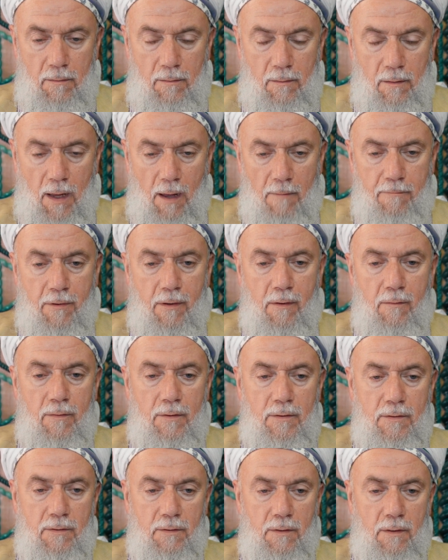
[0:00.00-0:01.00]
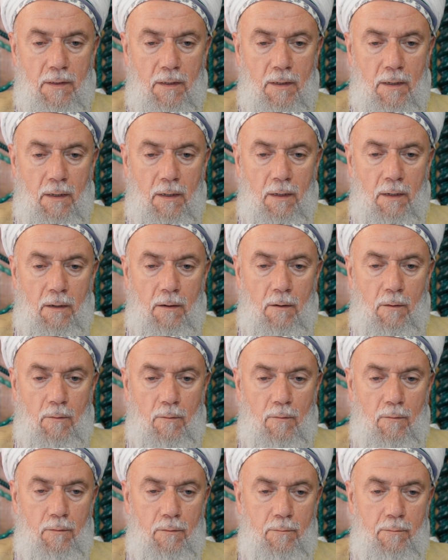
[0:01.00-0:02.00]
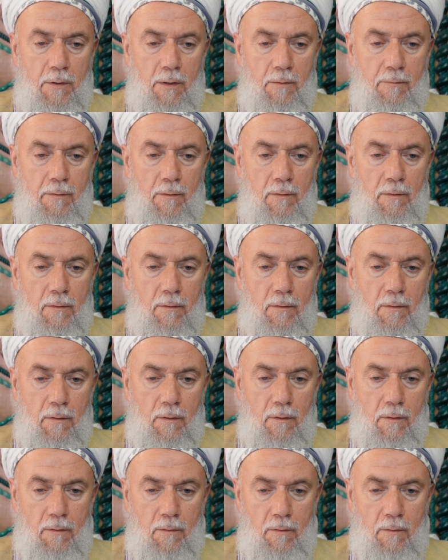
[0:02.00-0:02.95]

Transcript: happy with good people,